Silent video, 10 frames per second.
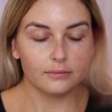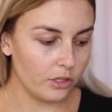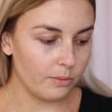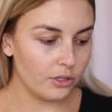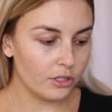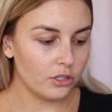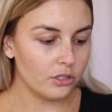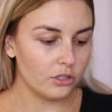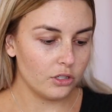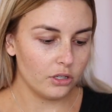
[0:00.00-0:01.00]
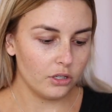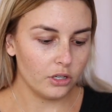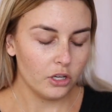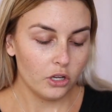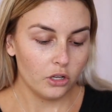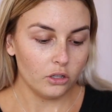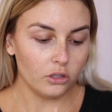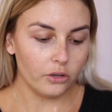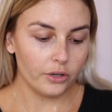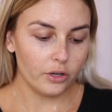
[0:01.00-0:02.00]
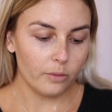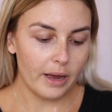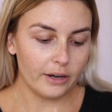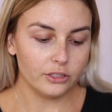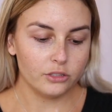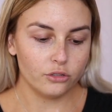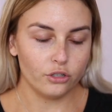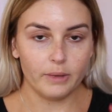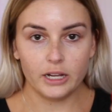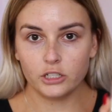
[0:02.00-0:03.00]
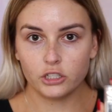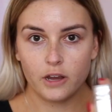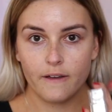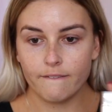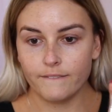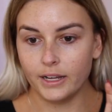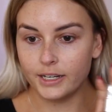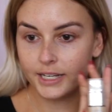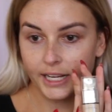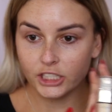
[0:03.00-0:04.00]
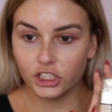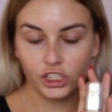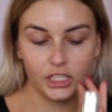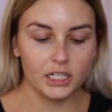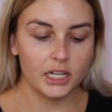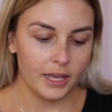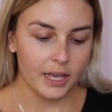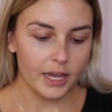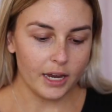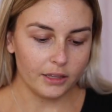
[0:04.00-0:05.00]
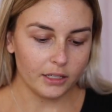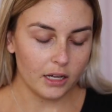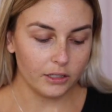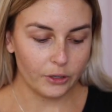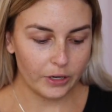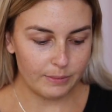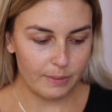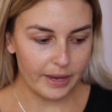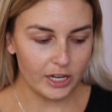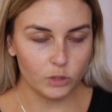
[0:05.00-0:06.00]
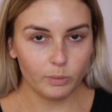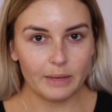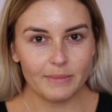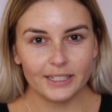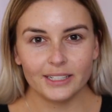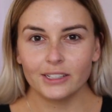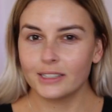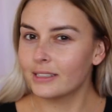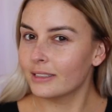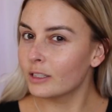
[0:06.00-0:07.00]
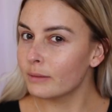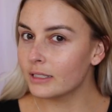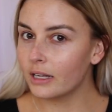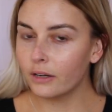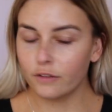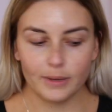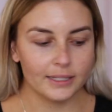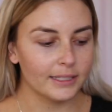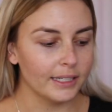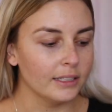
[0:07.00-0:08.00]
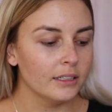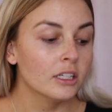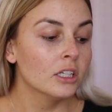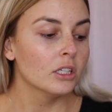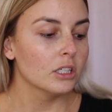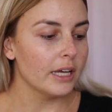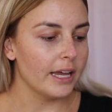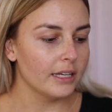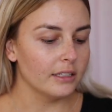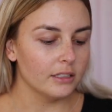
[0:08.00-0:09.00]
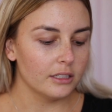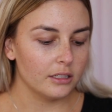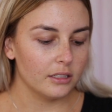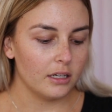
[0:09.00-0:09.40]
So I'm going to use the L'Oreal Paris True Match foundation in the colour Creamy Beige, but I mix it because it's a little bit dark for my skin, and